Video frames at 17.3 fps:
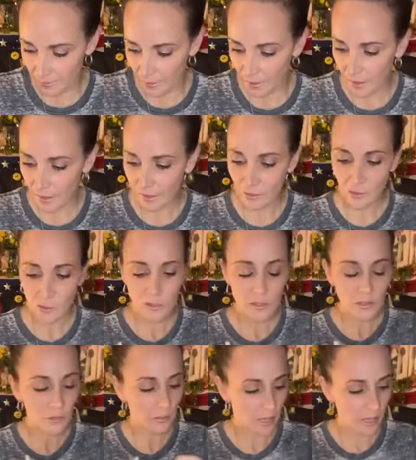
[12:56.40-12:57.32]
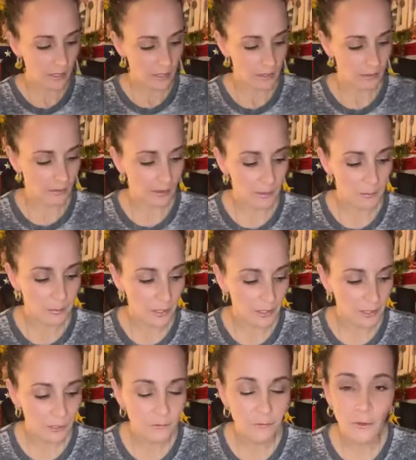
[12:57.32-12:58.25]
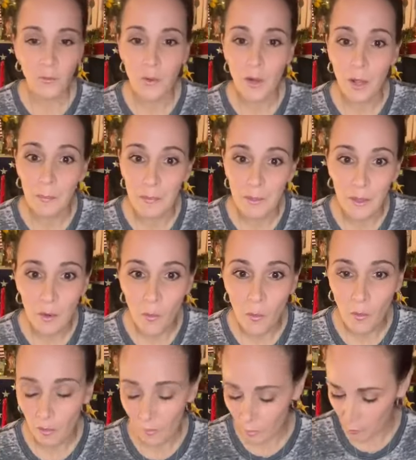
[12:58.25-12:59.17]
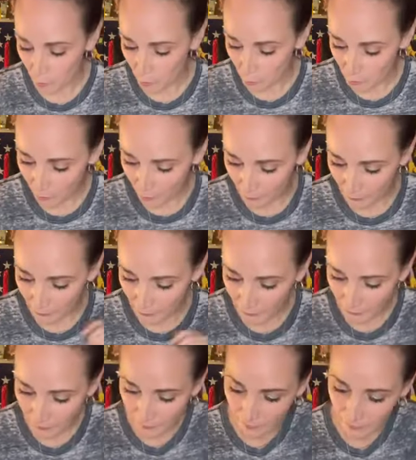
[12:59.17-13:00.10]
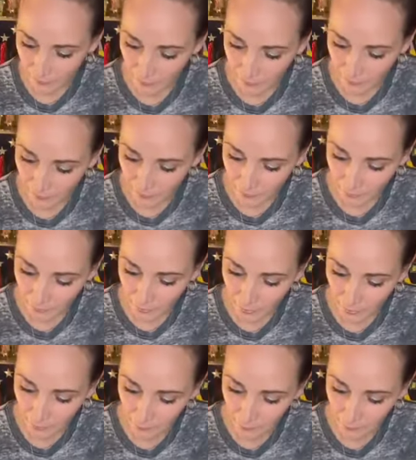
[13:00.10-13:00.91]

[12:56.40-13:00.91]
Yeah, I just don't get it. Like, pick the phone up and call an Uber, you